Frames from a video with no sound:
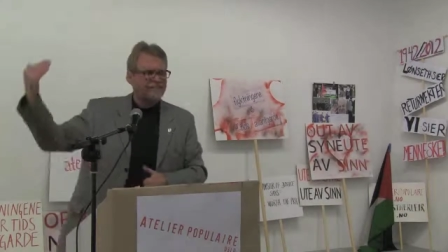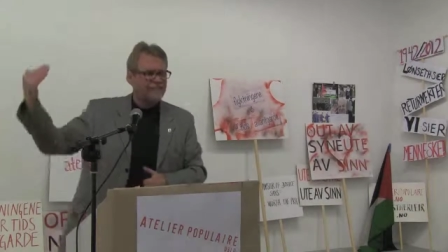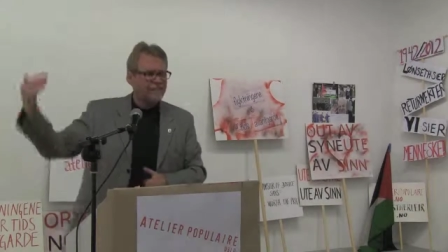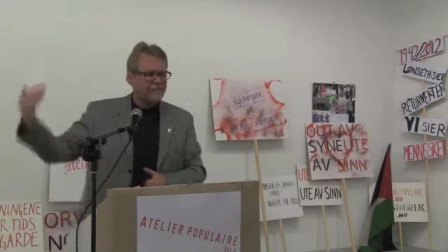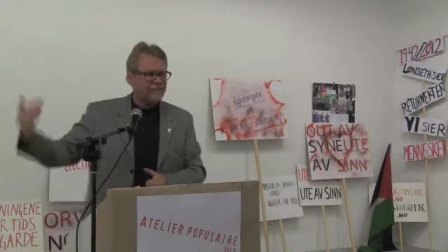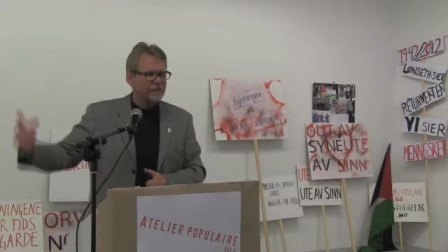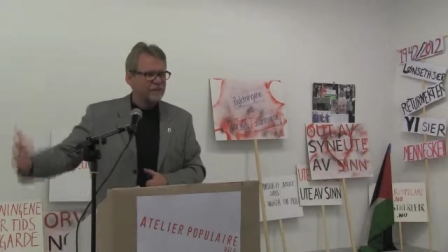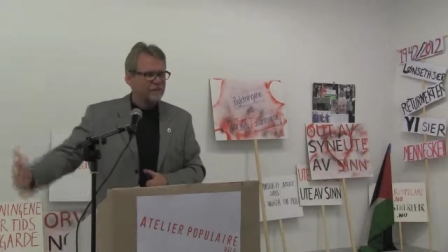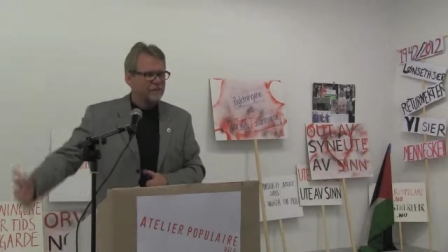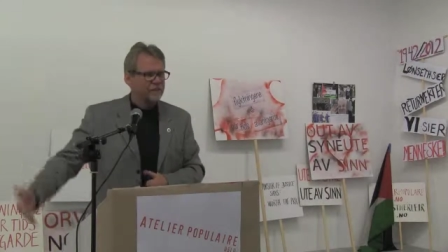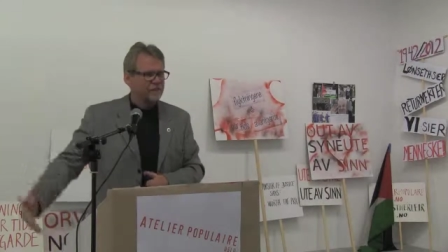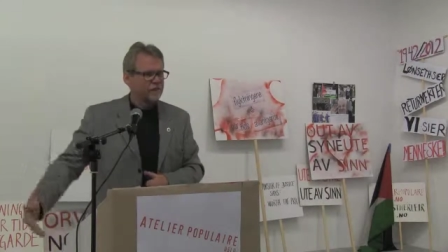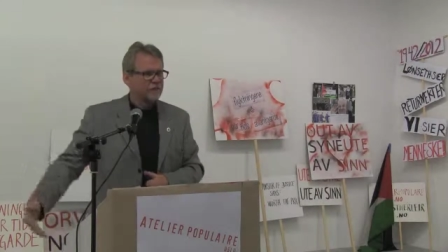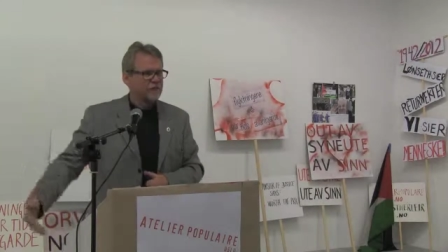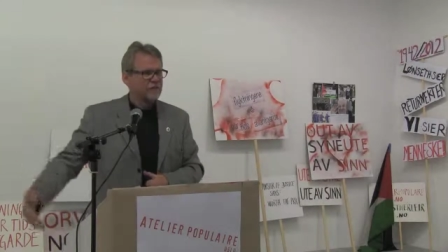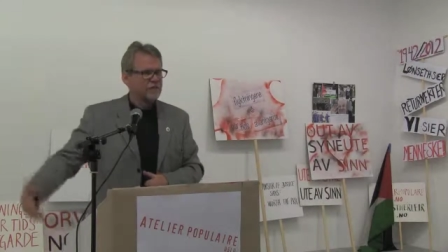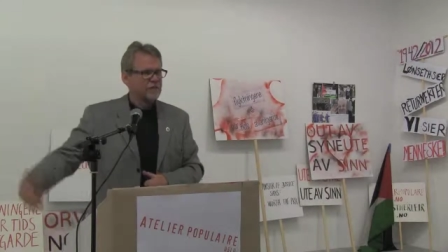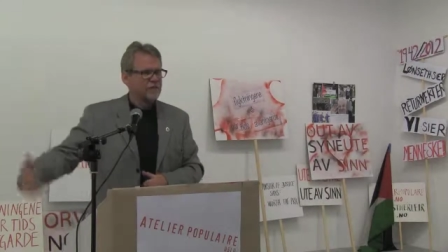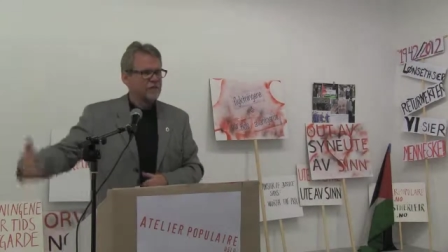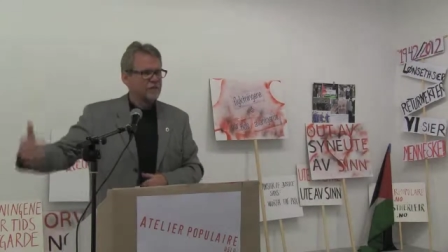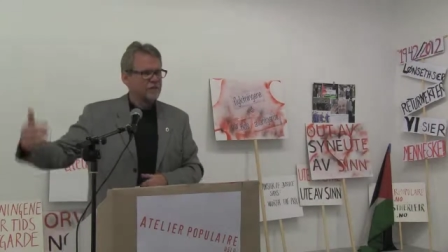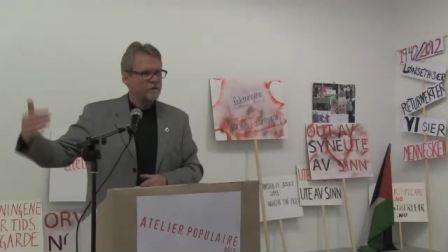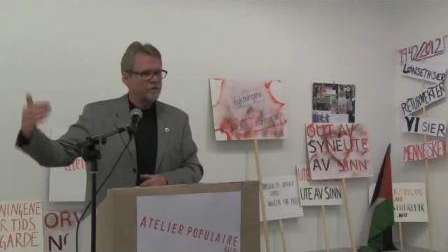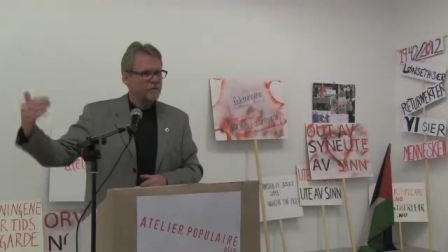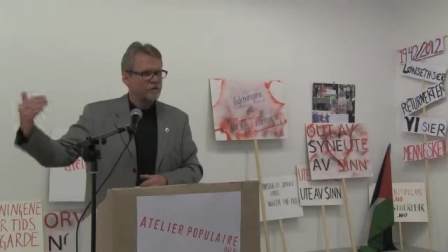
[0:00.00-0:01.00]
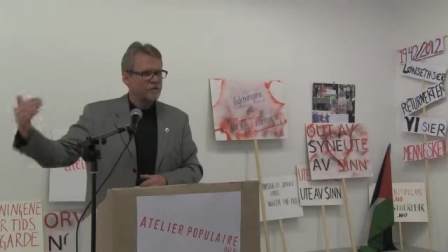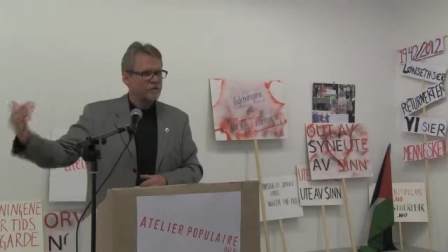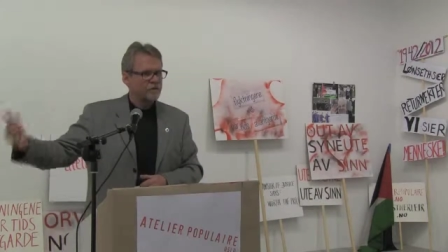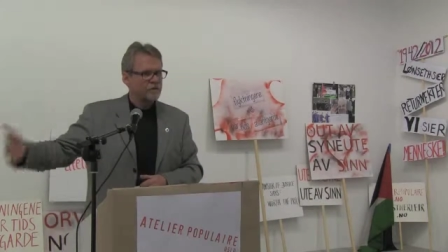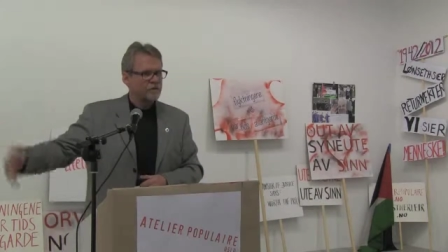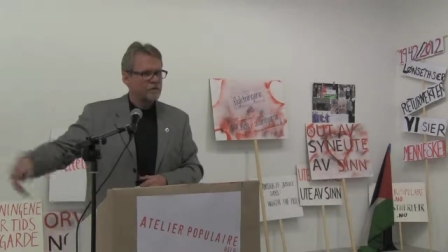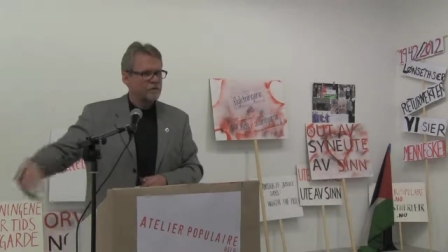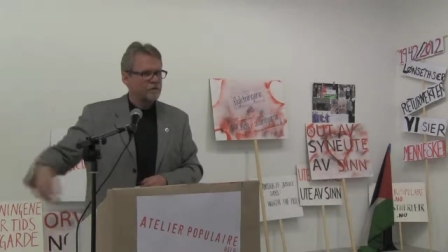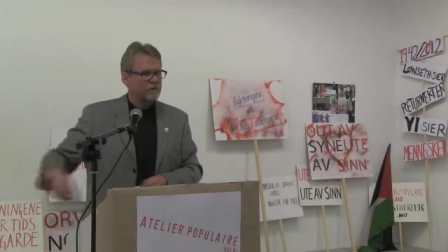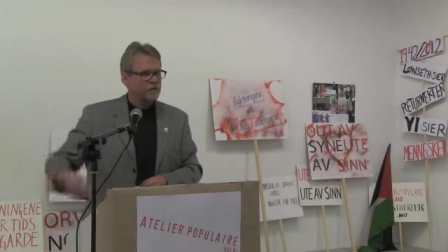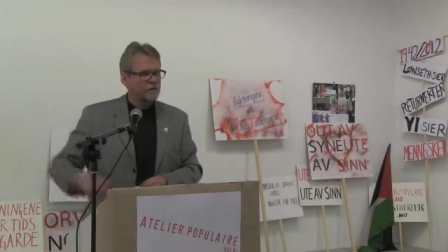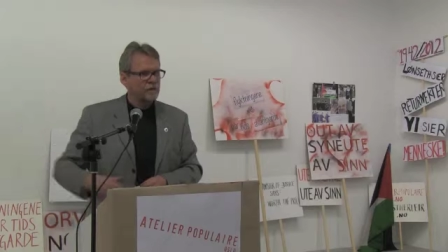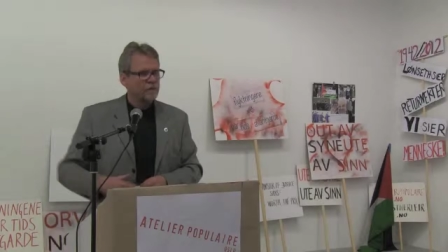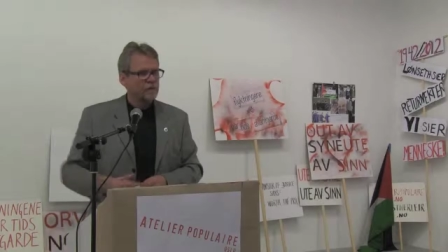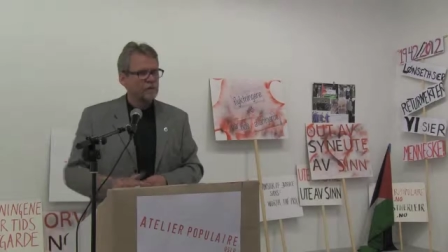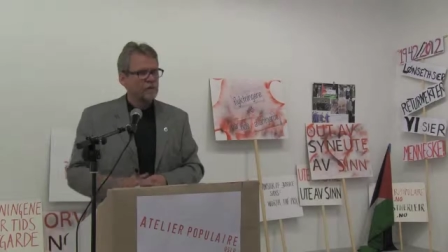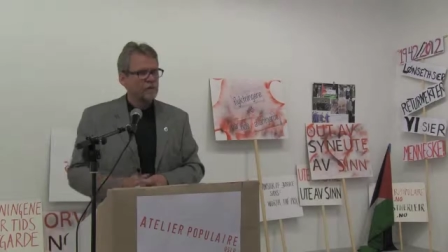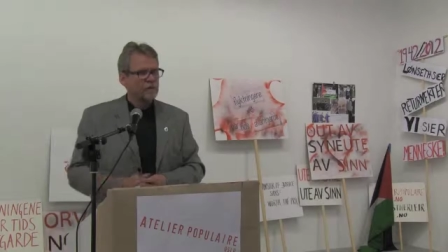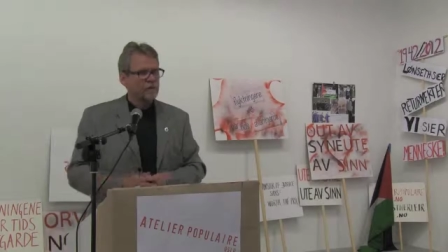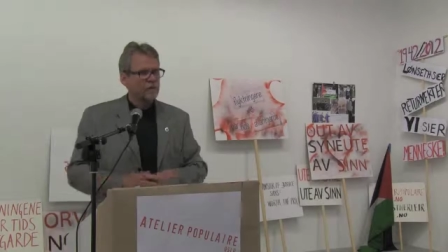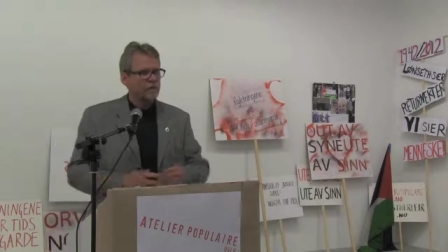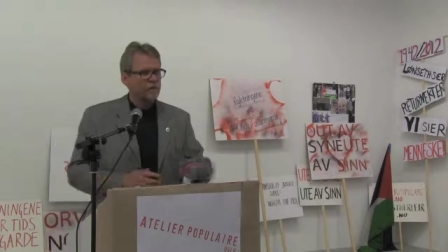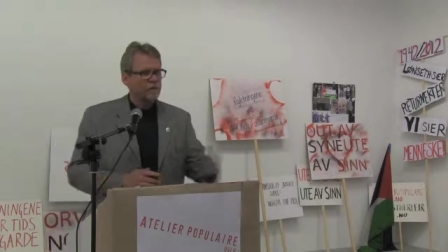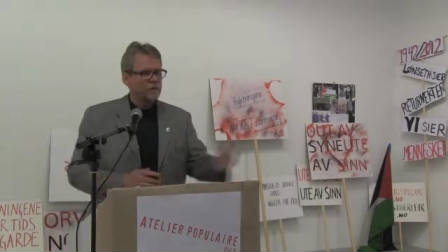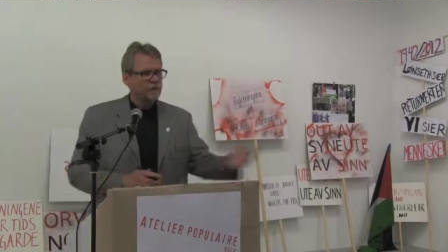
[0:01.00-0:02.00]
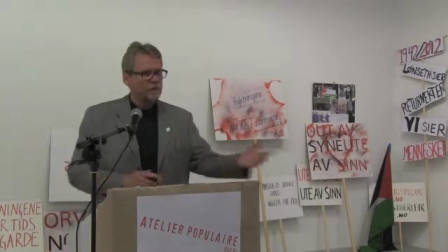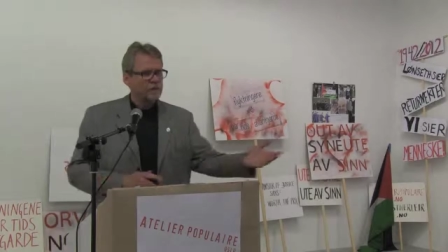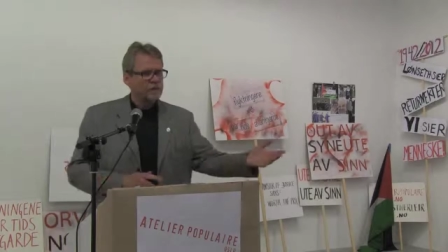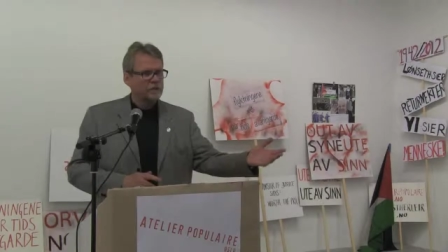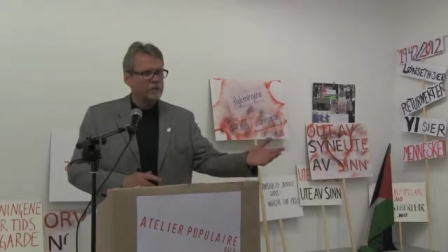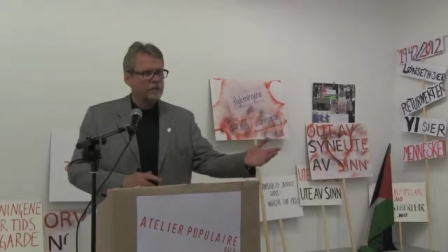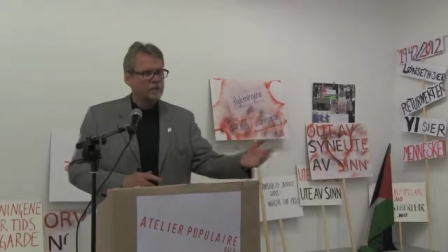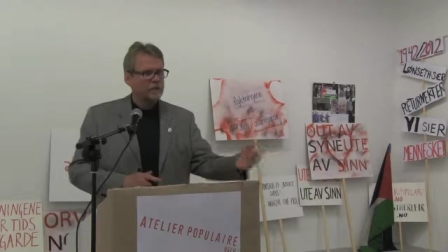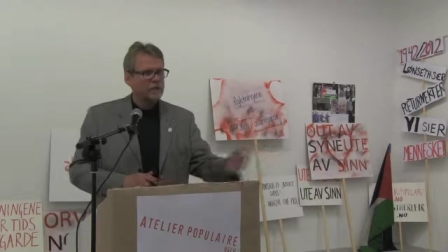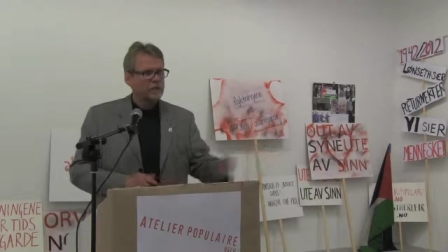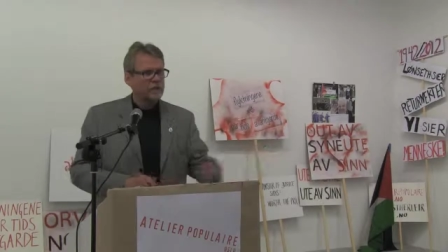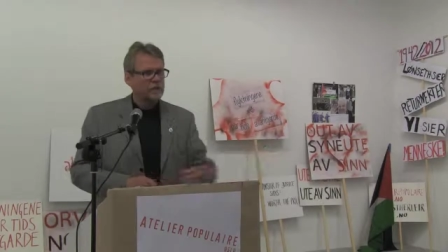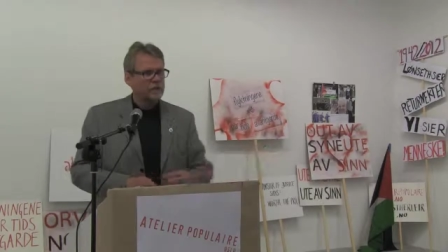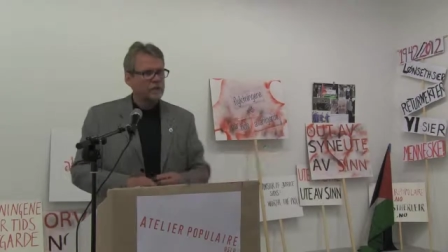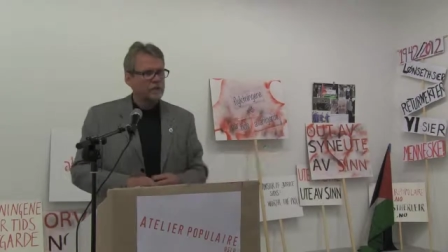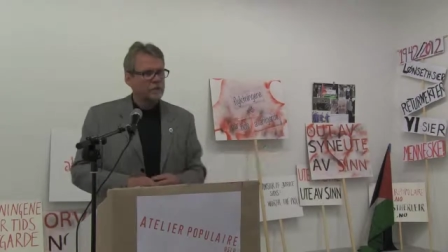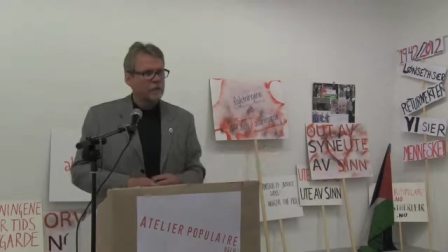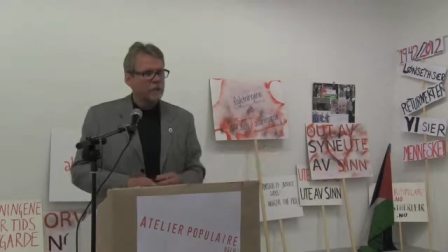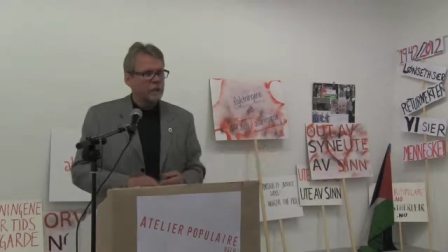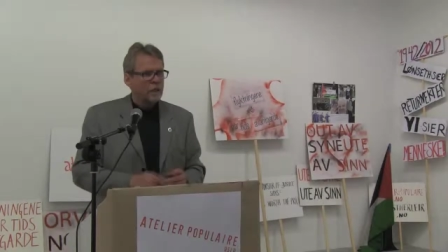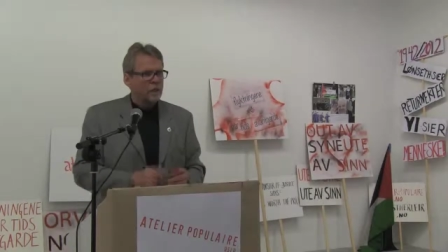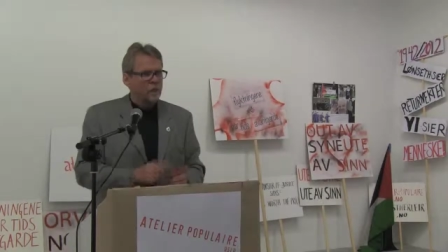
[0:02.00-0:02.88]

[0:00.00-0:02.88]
registered as refugees because they come from that situation.